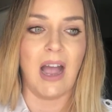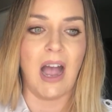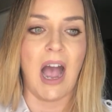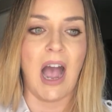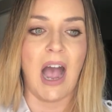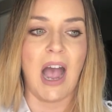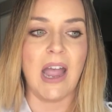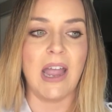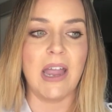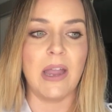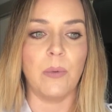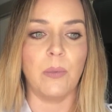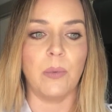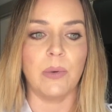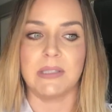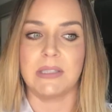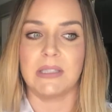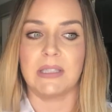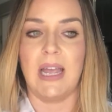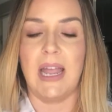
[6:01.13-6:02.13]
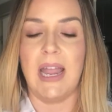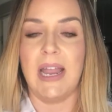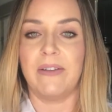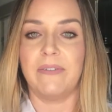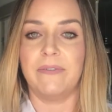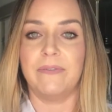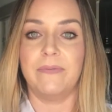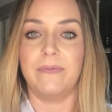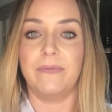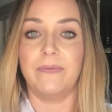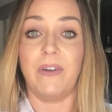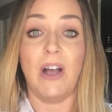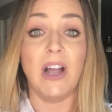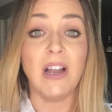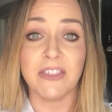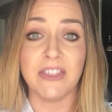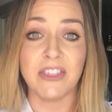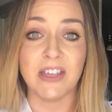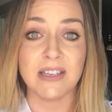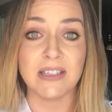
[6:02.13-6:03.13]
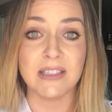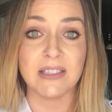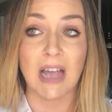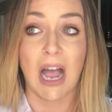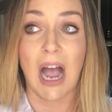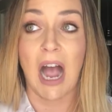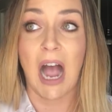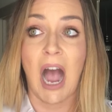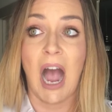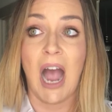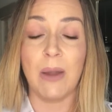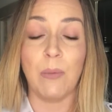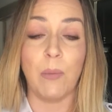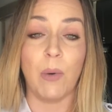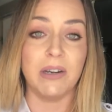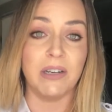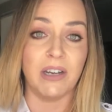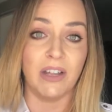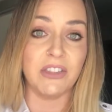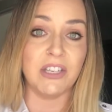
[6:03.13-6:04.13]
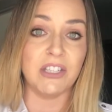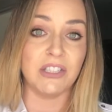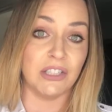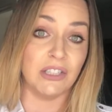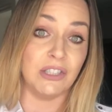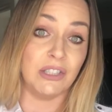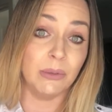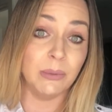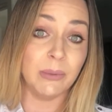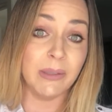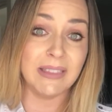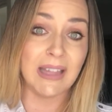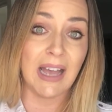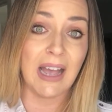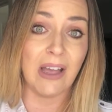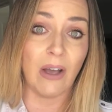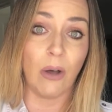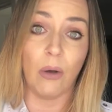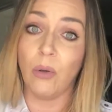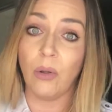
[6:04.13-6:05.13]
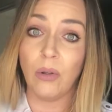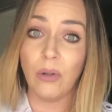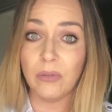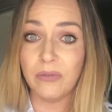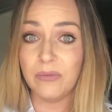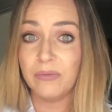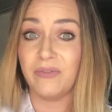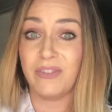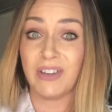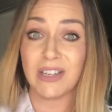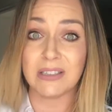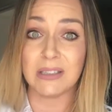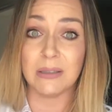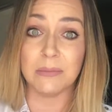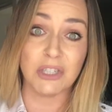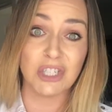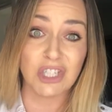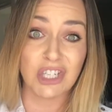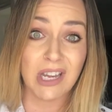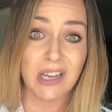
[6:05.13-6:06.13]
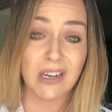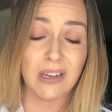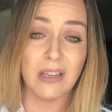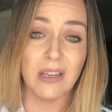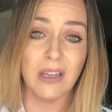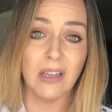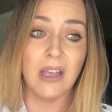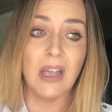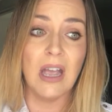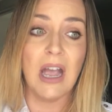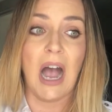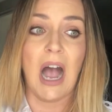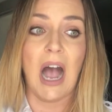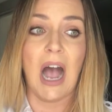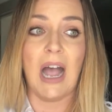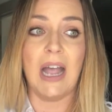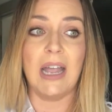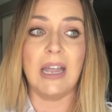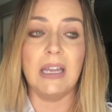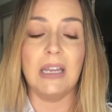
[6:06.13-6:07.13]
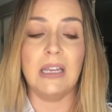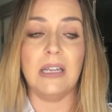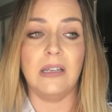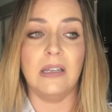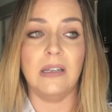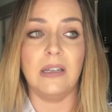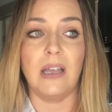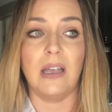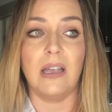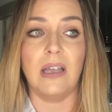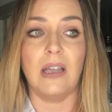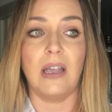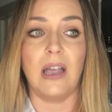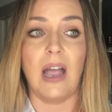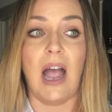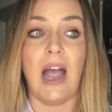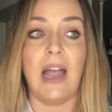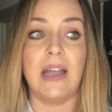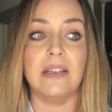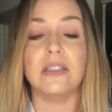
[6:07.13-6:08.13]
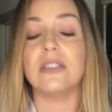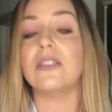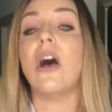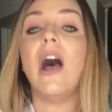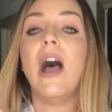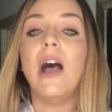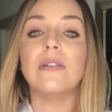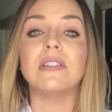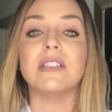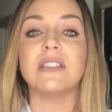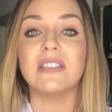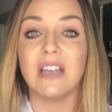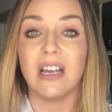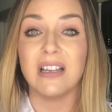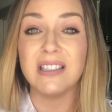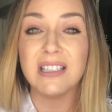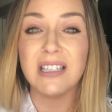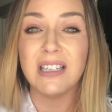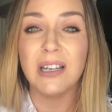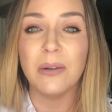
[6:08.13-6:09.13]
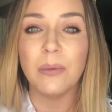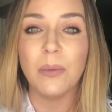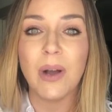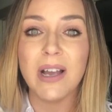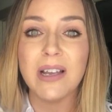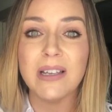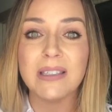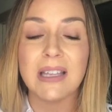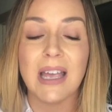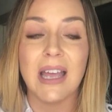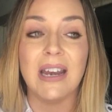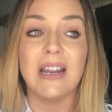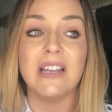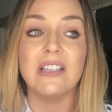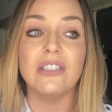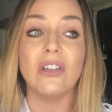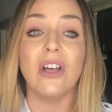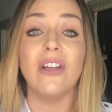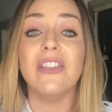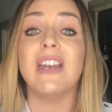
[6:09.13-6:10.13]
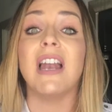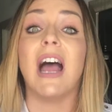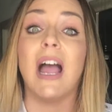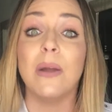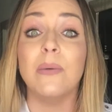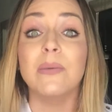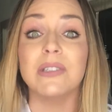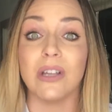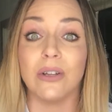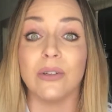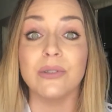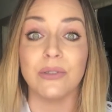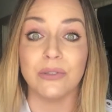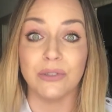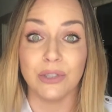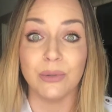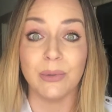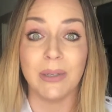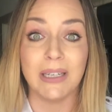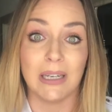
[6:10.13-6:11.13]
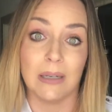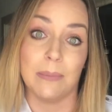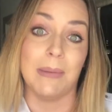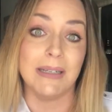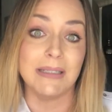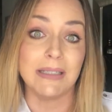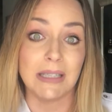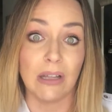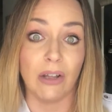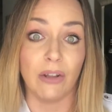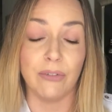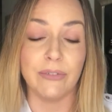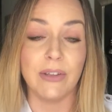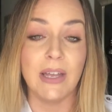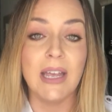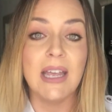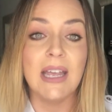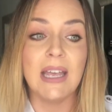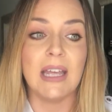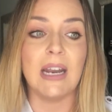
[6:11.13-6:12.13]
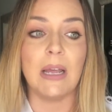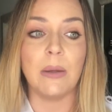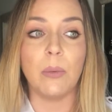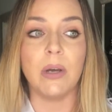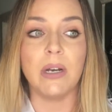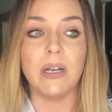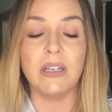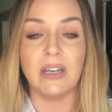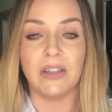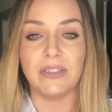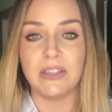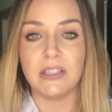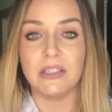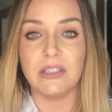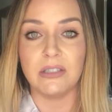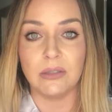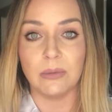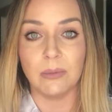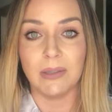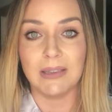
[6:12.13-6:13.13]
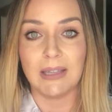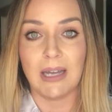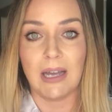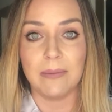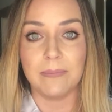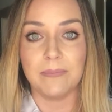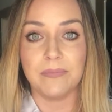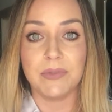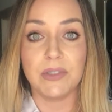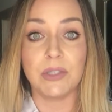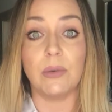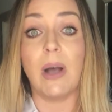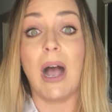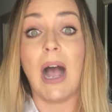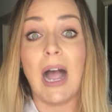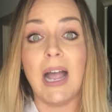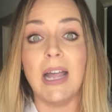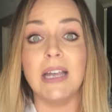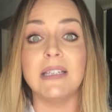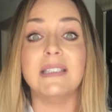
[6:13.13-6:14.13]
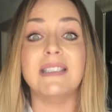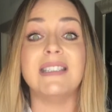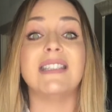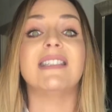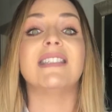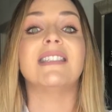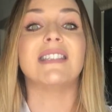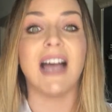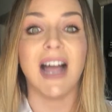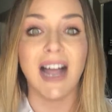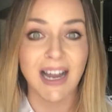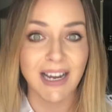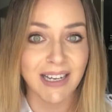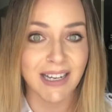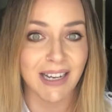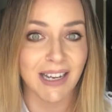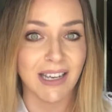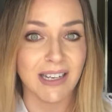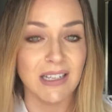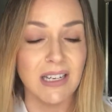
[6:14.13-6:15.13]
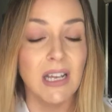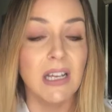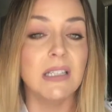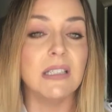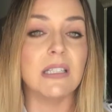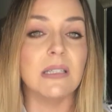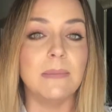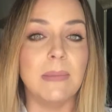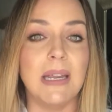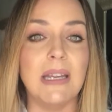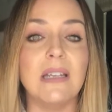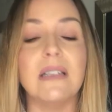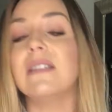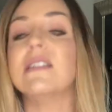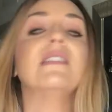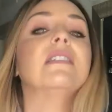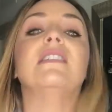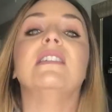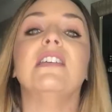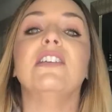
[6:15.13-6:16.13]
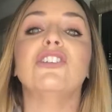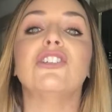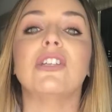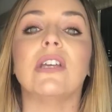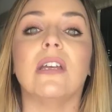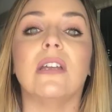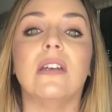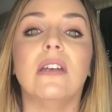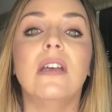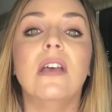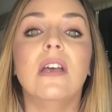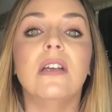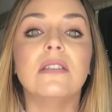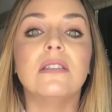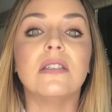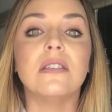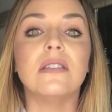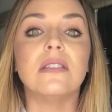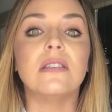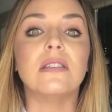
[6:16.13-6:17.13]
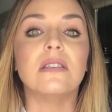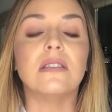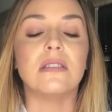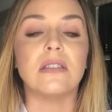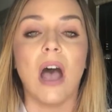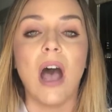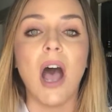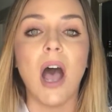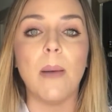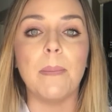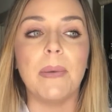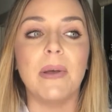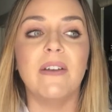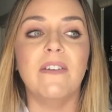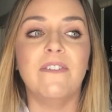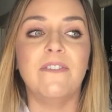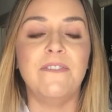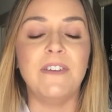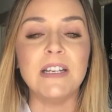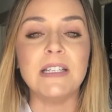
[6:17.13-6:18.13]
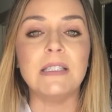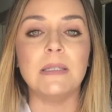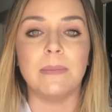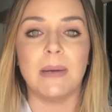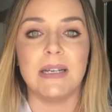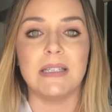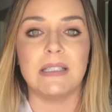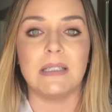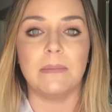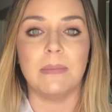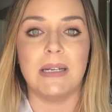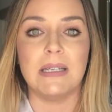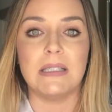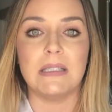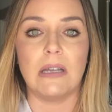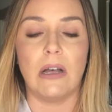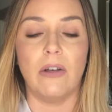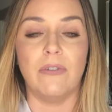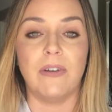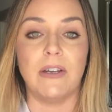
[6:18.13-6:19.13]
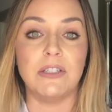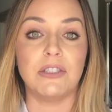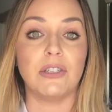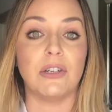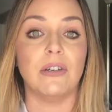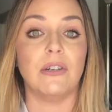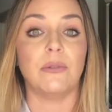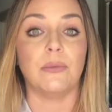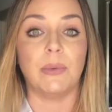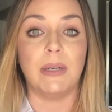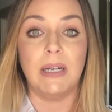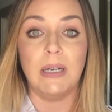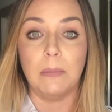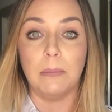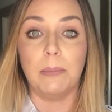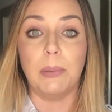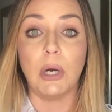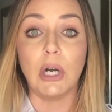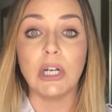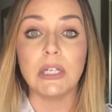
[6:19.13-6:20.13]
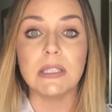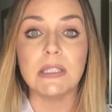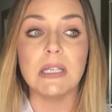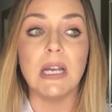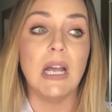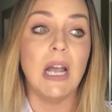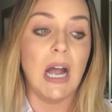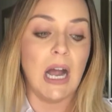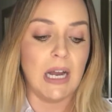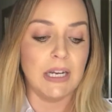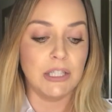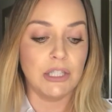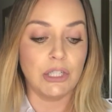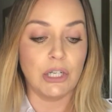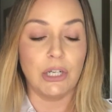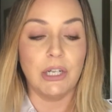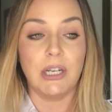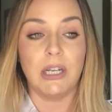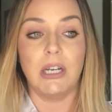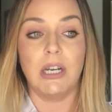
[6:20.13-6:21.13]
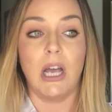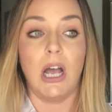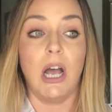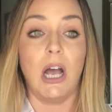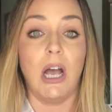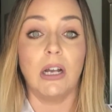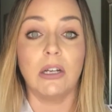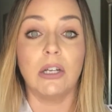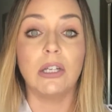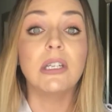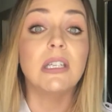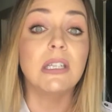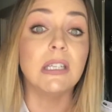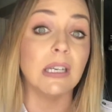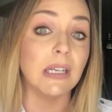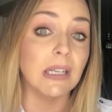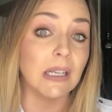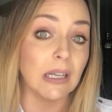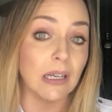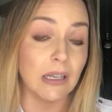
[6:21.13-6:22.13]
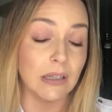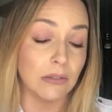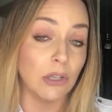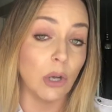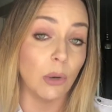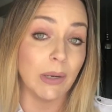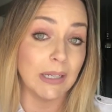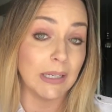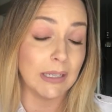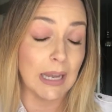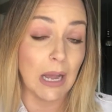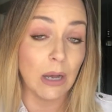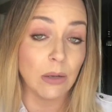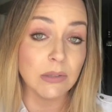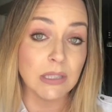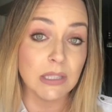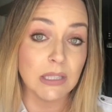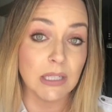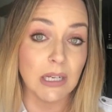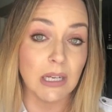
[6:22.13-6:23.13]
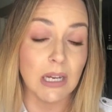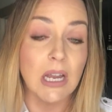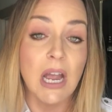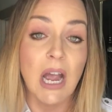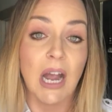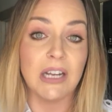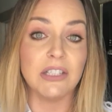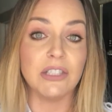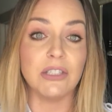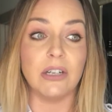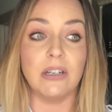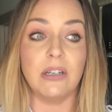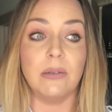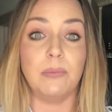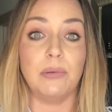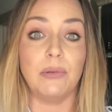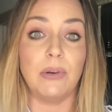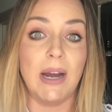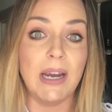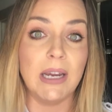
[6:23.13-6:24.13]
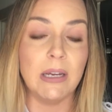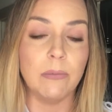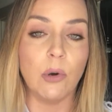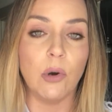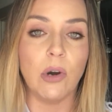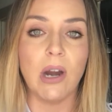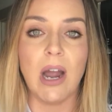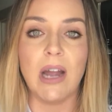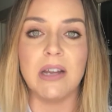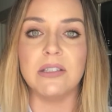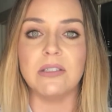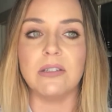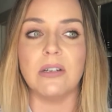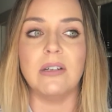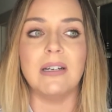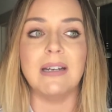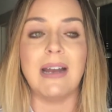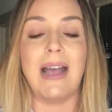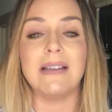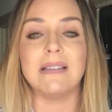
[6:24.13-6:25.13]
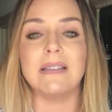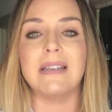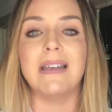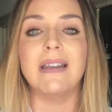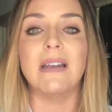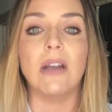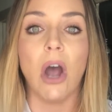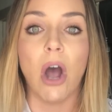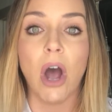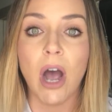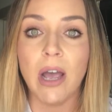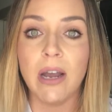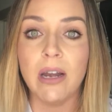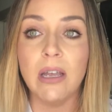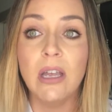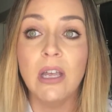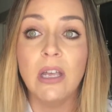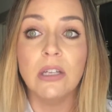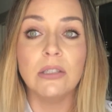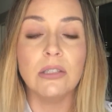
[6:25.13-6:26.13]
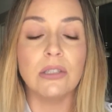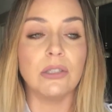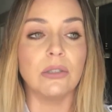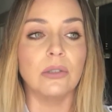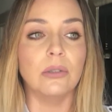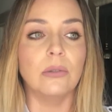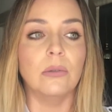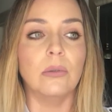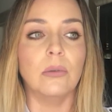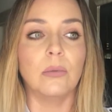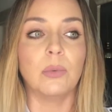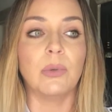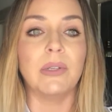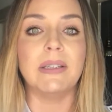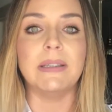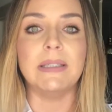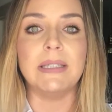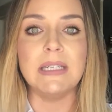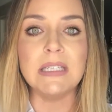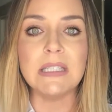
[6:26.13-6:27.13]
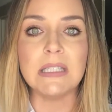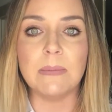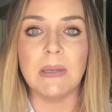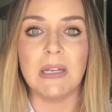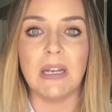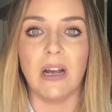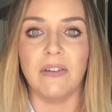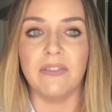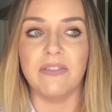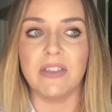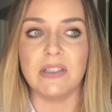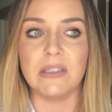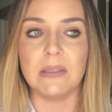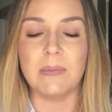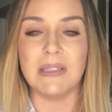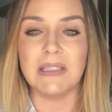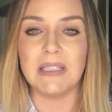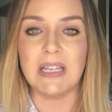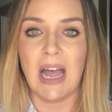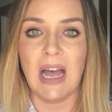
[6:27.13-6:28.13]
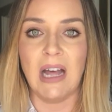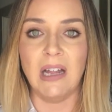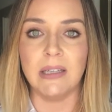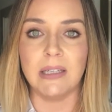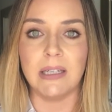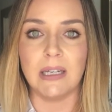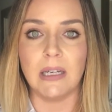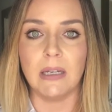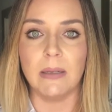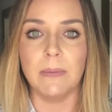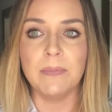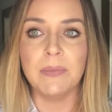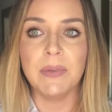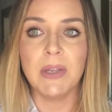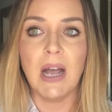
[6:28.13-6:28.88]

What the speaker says: I was like, fuck this. I want nothing to do with that whole victim shit. I saw how disgusting it was, and I saw that I was also doing it myself, and I wanted nothing to do with that. So I decided to make a decision to stop victimizing myself. I started reading books. I started going to counseling. I started praying more. I started asking God to release me of this mentality.